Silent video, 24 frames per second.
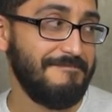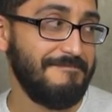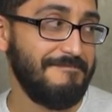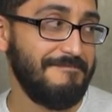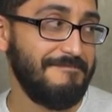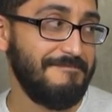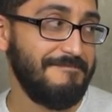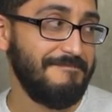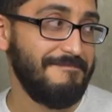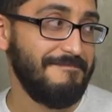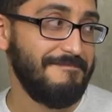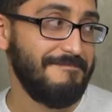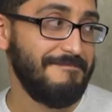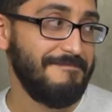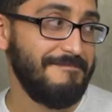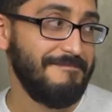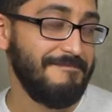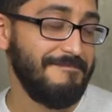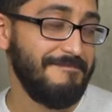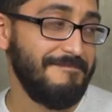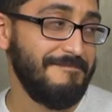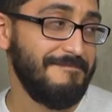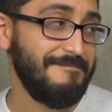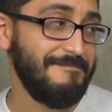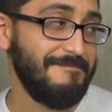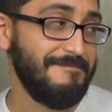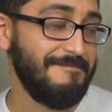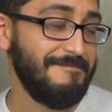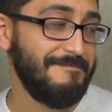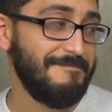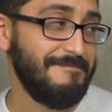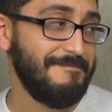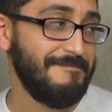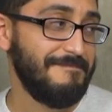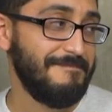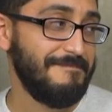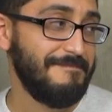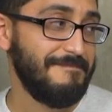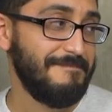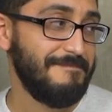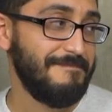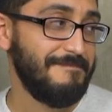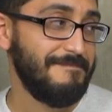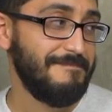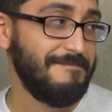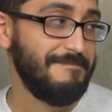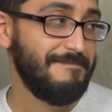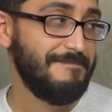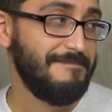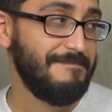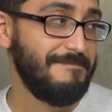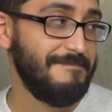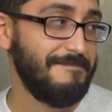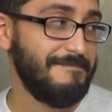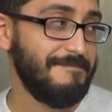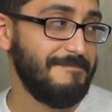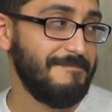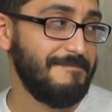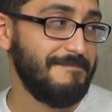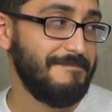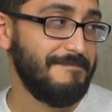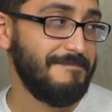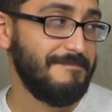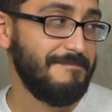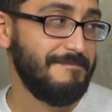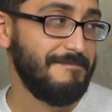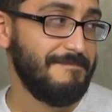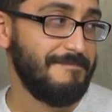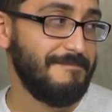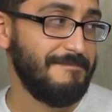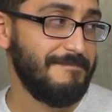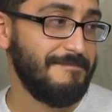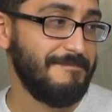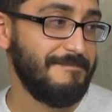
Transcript: (silent)